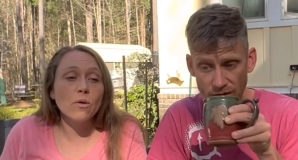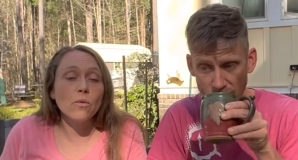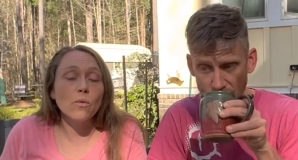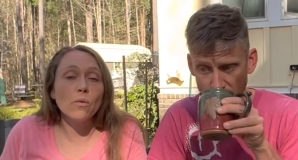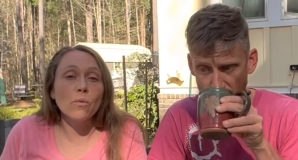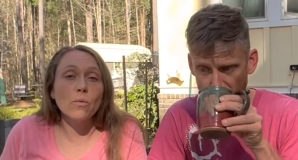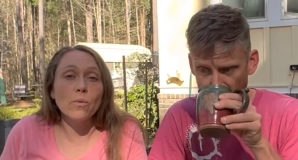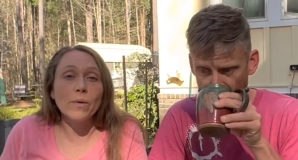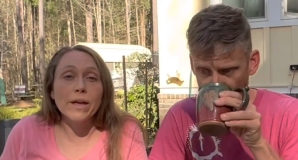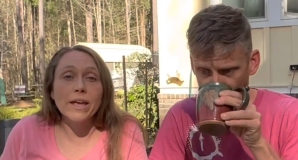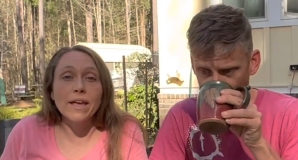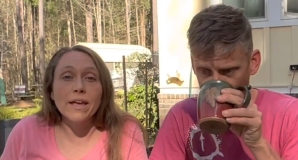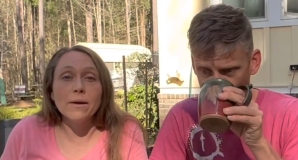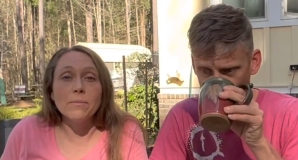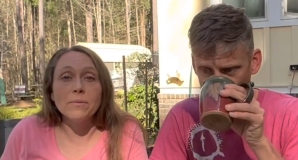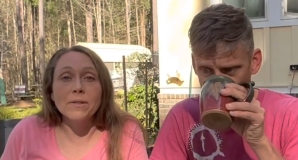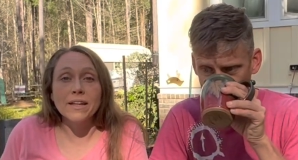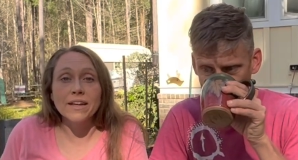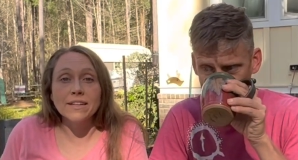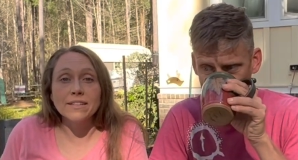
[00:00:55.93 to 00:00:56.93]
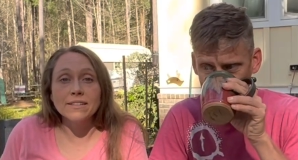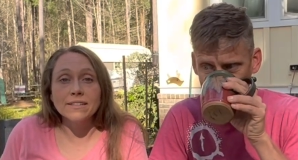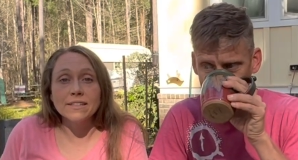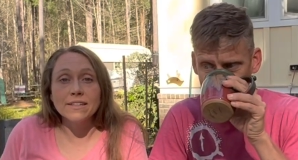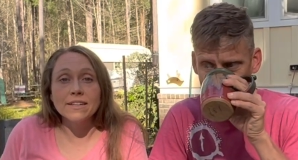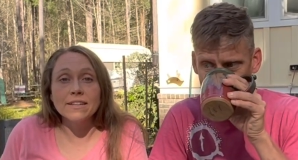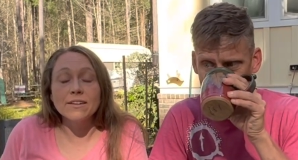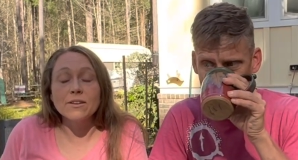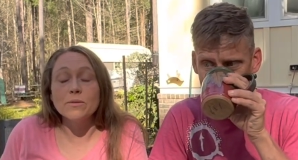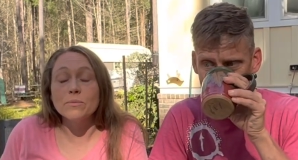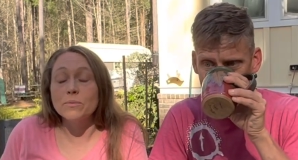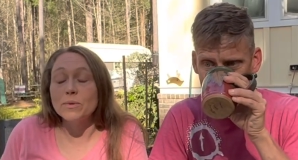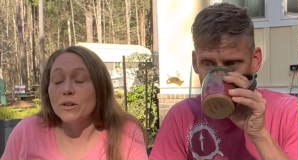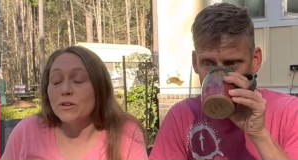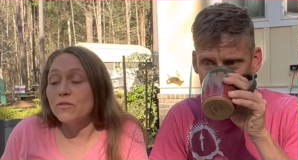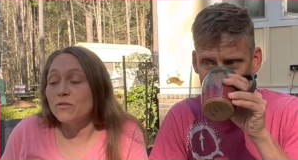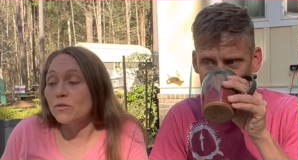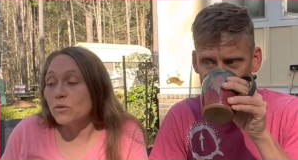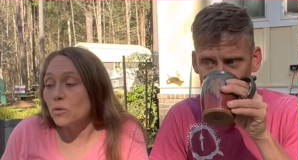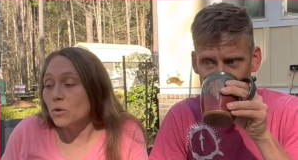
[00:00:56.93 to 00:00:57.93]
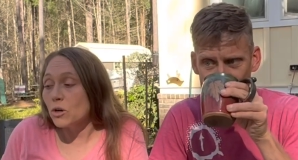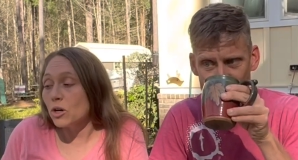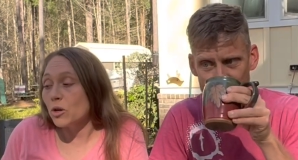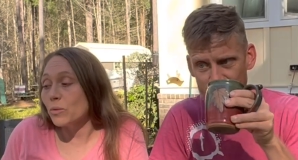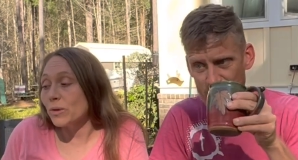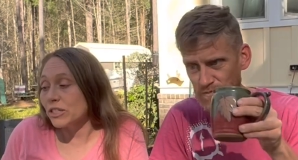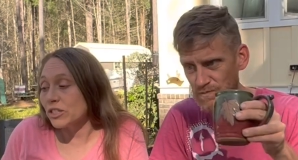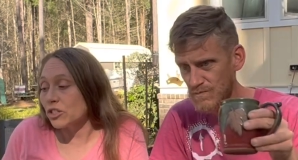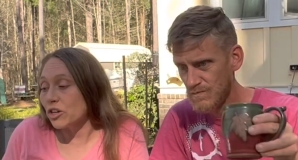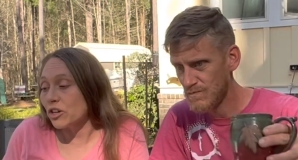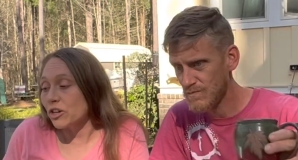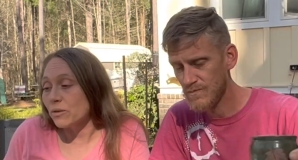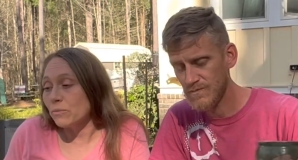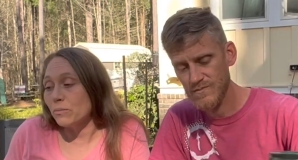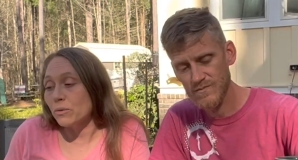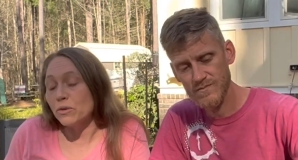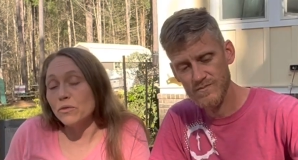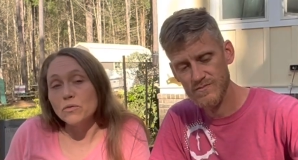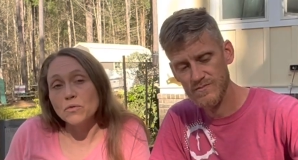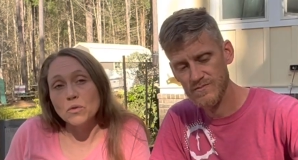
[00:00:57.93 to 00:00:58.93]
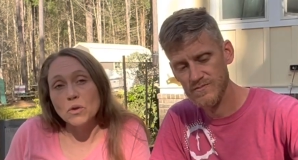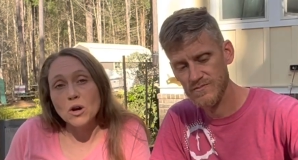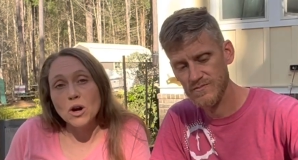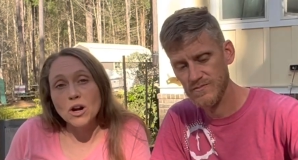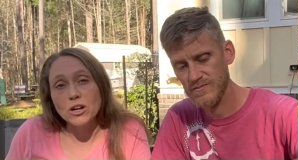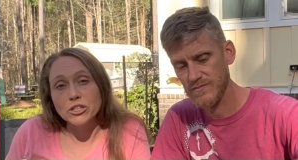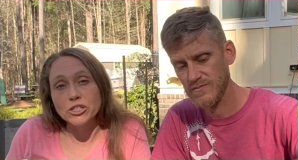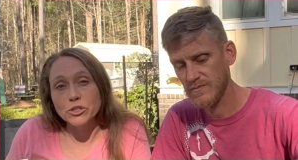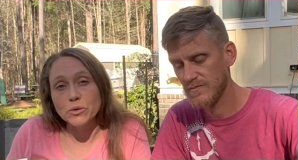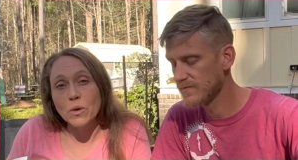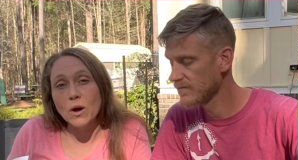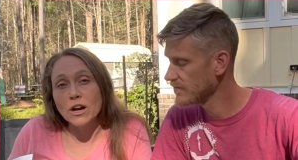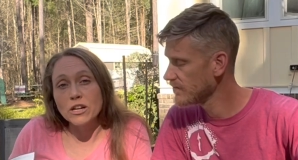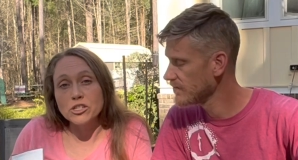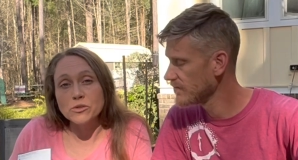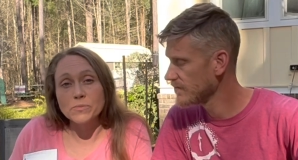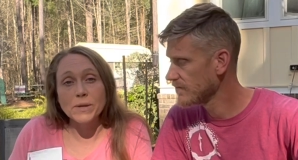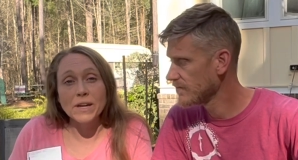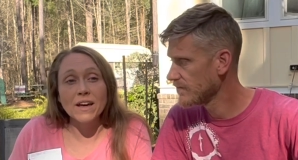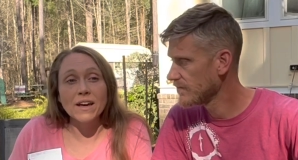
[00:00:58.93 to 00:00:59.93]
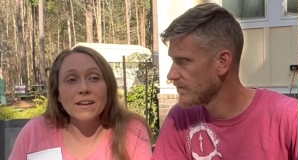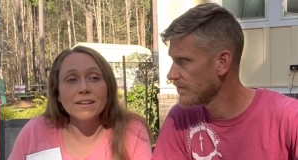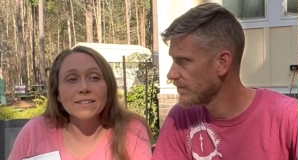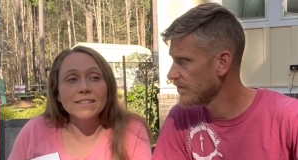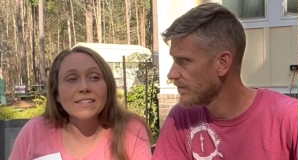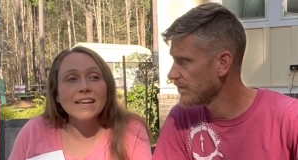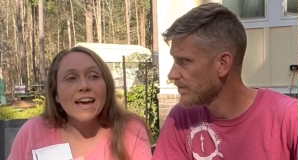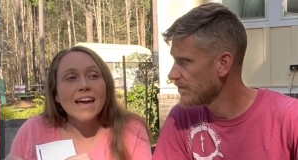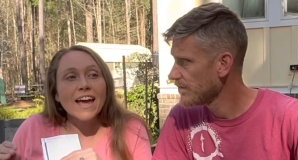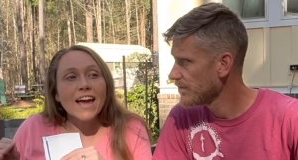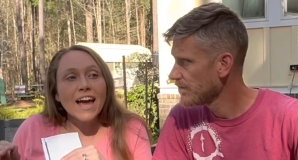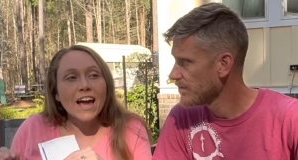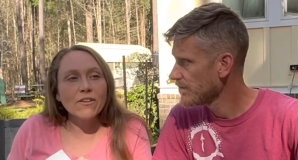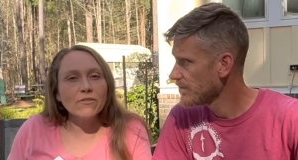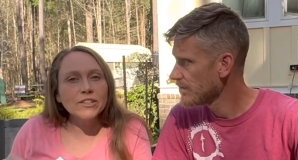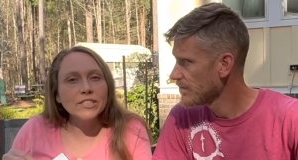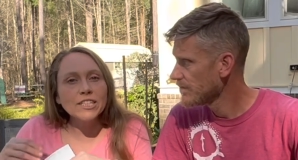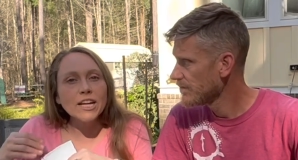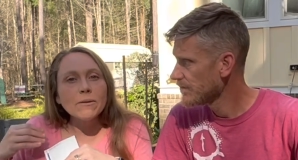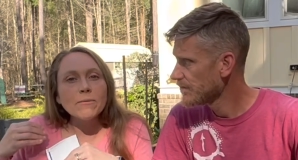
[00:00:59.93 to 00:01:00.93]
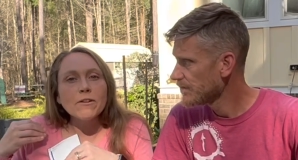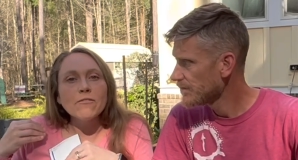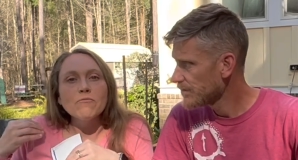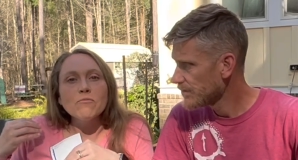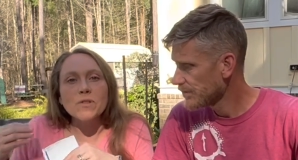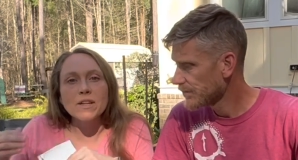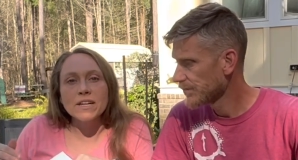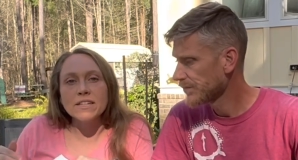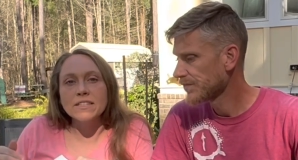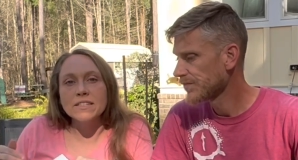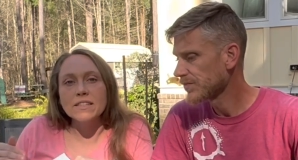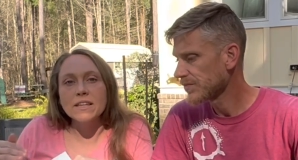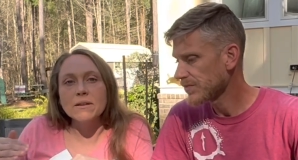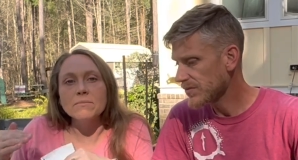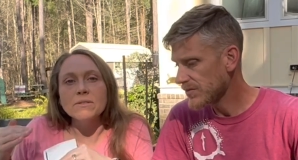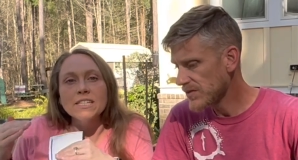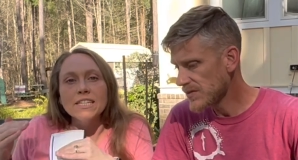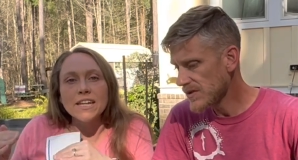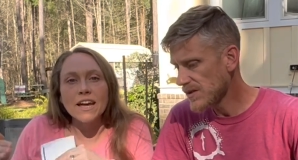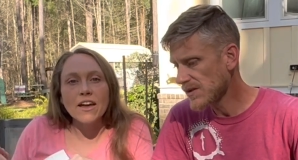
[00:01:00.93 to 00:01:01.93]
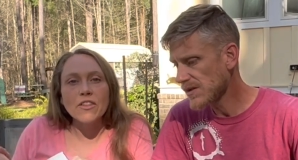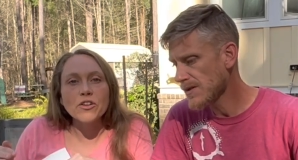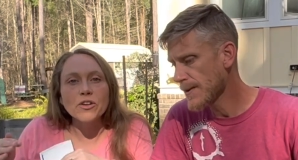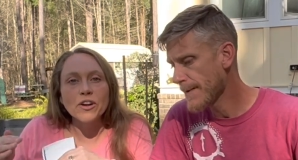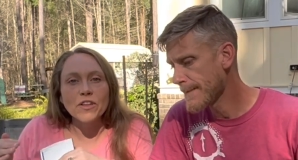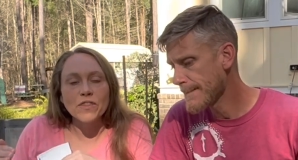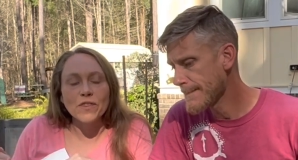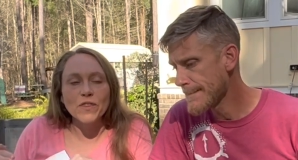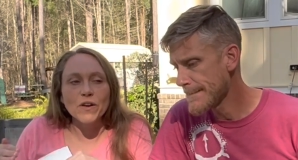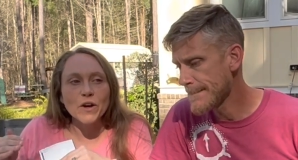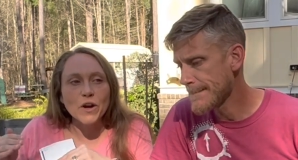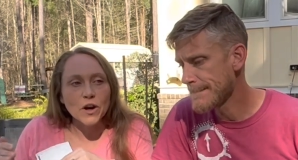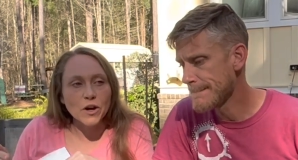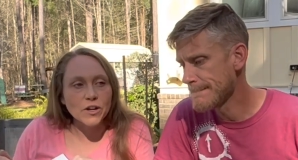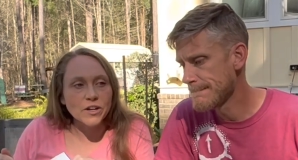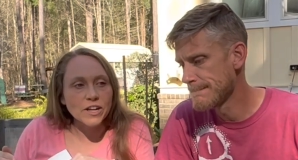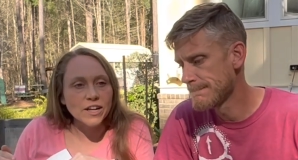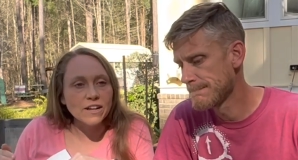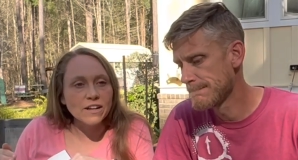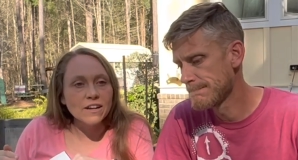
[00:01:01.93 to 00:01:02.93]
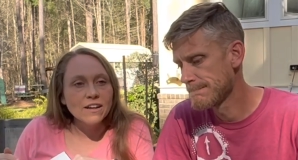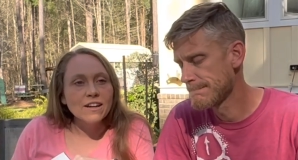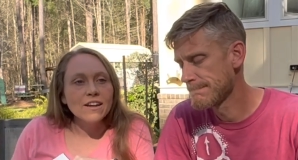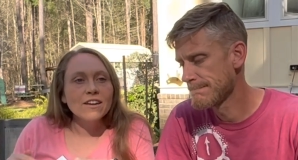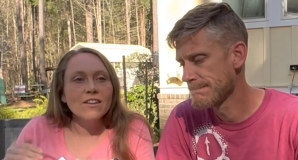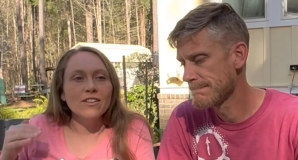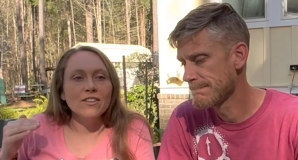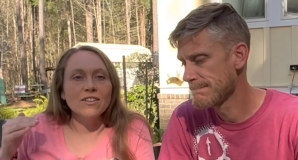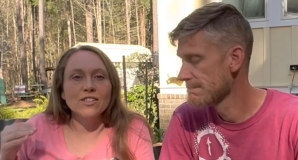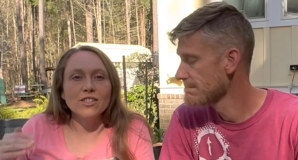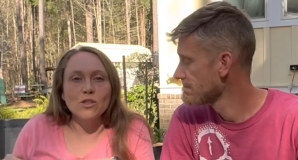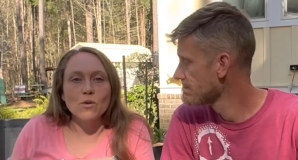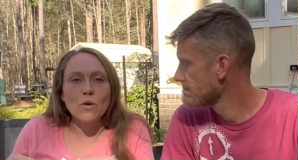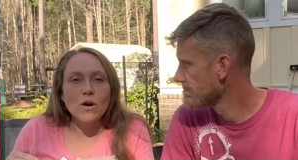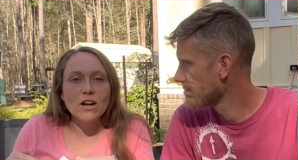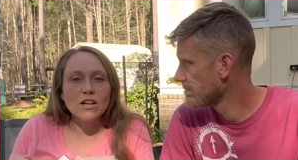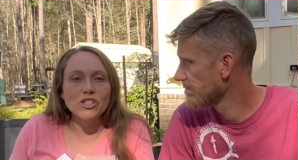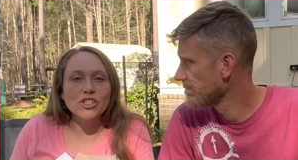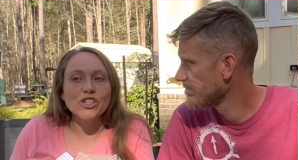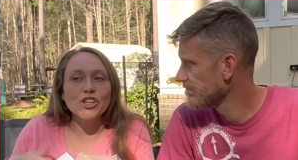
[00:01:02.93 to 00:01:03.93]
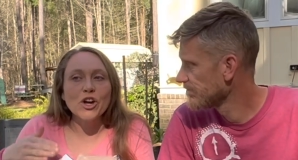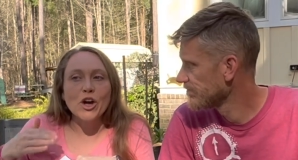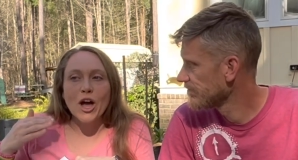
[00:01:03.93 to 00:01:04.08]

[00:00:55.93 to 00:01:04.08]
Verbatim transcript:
Speaker 1: we planted before or we started before our squash because every time I've planted them together in the garden, the squash